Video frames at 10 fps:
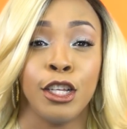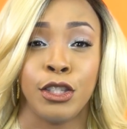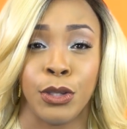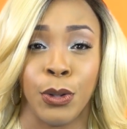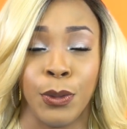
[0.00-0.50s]

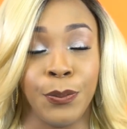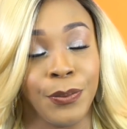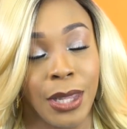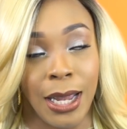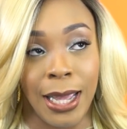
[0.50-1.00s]
So
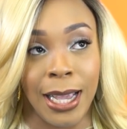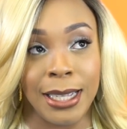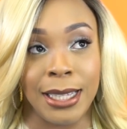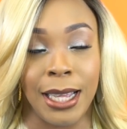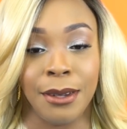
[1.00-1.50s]
like
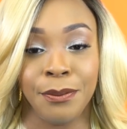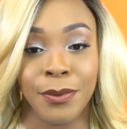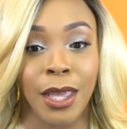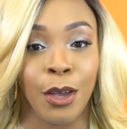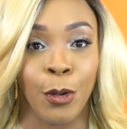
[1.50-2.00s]
I said,
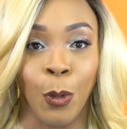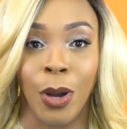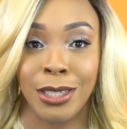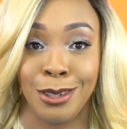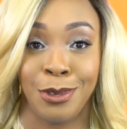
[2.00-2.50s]
go
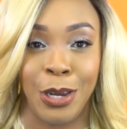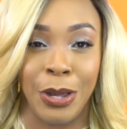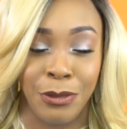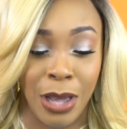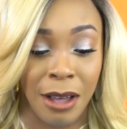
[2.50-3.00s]
watch the
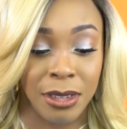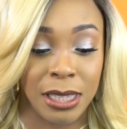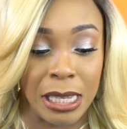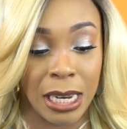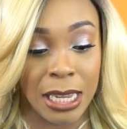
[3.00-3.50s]
video if you
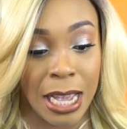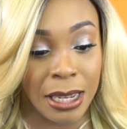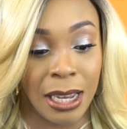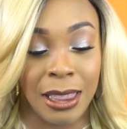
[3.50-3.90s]
haven't seen it yet.